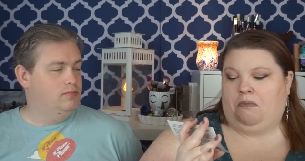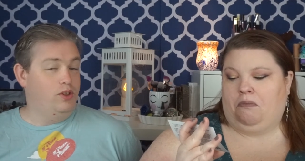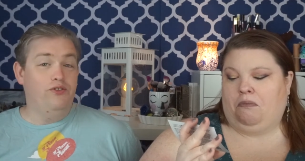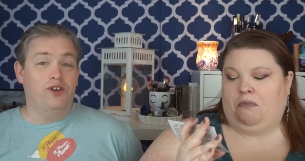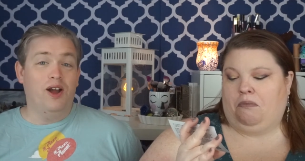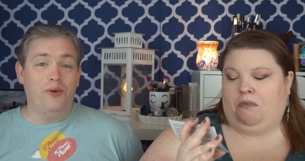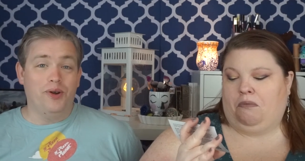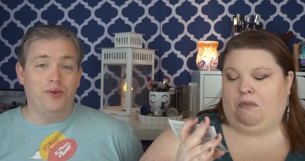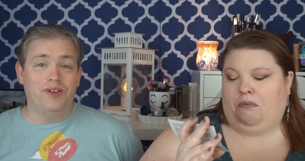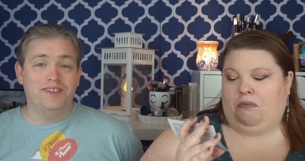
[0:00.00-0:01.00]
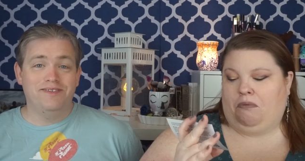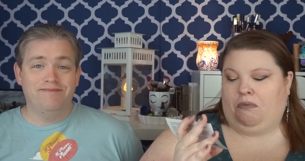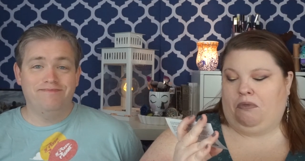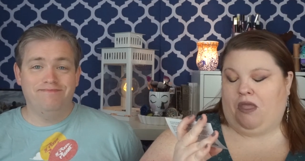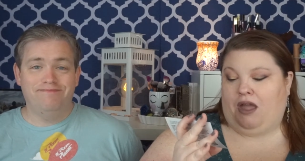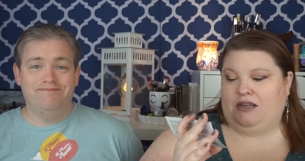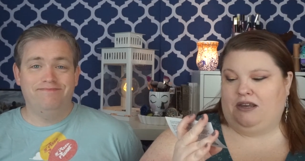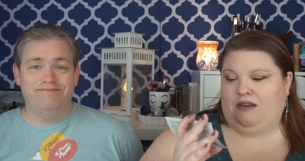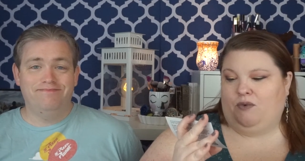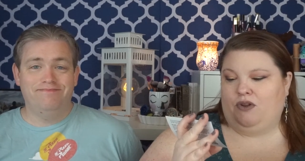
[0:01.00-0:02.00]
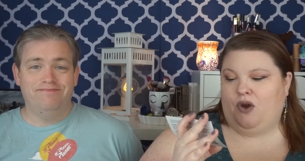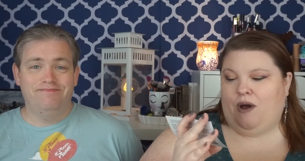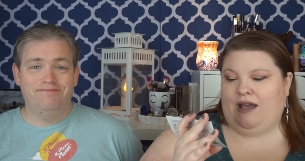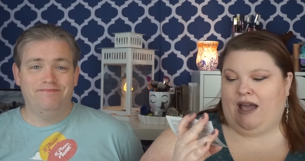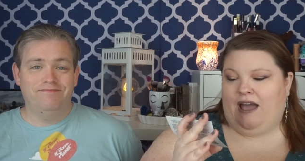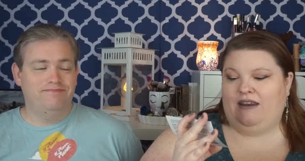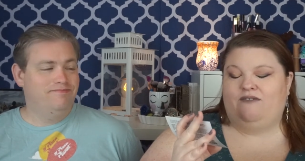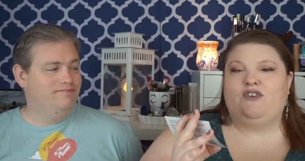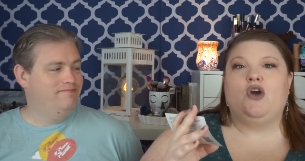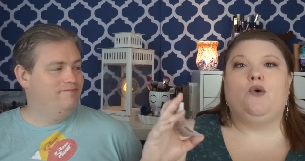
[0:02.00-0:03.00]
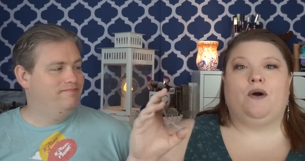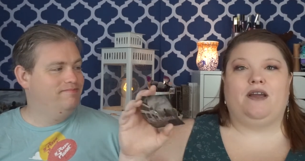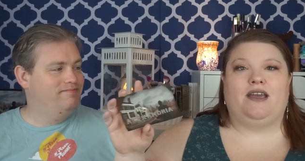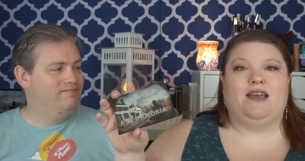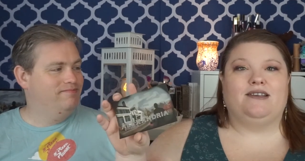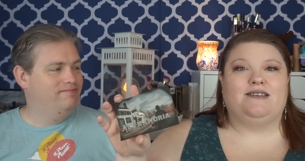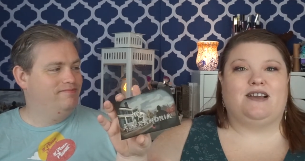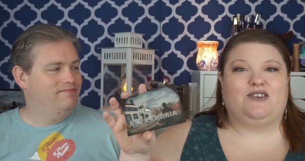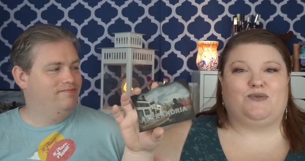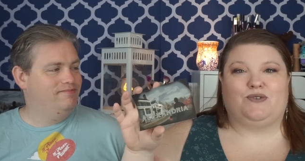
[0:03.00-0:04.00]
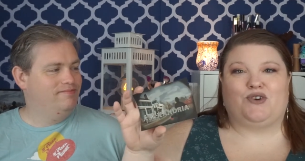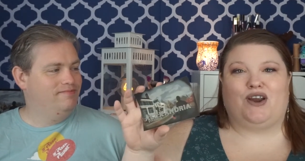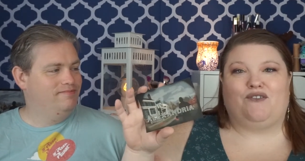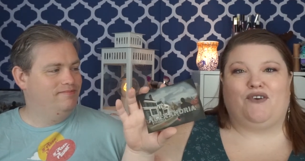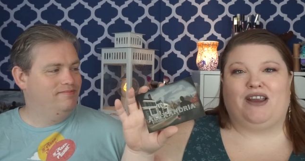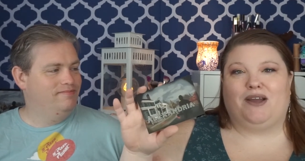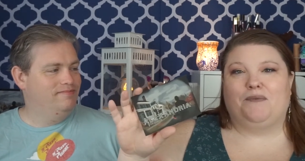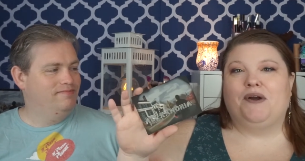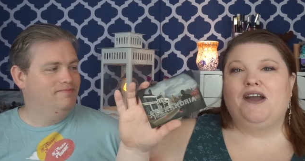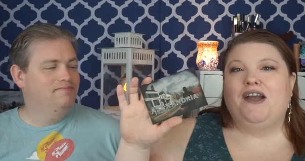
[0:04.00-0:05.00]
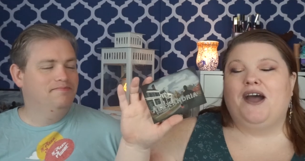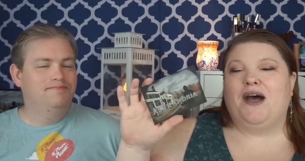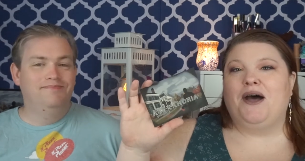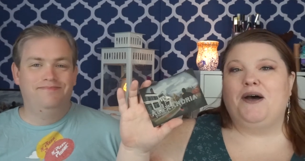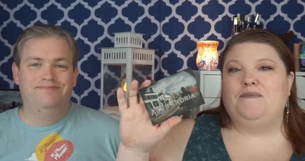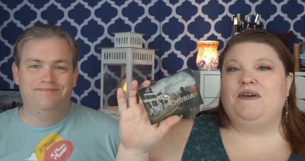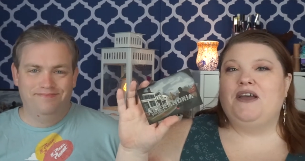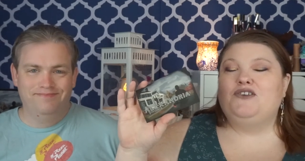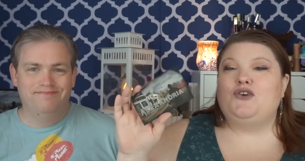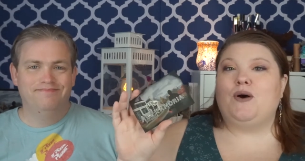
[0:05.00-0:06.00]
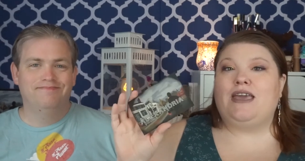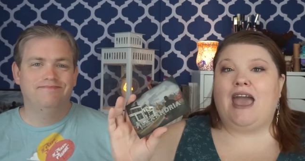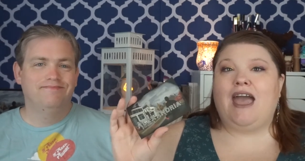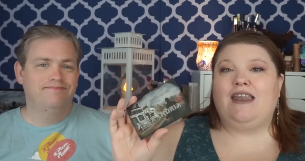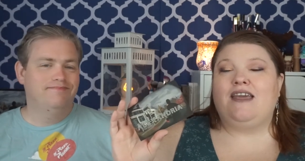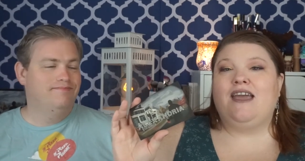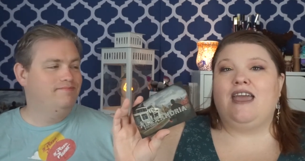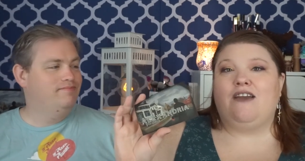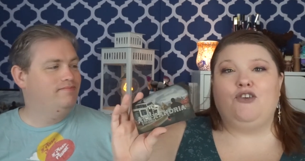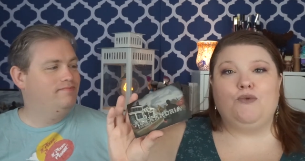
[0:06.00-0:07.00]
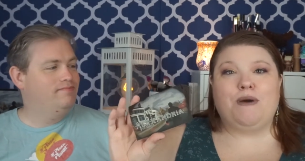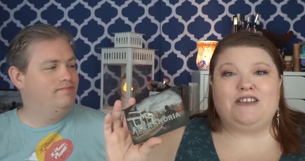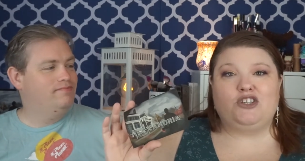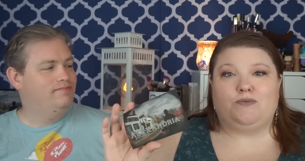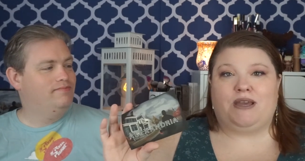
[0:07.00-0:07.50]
Speaker 1: You forgot where he was.
Speaker 2: I did. Well, no, I kind of know where he is. I just was trying to find him. Um, so again, if you message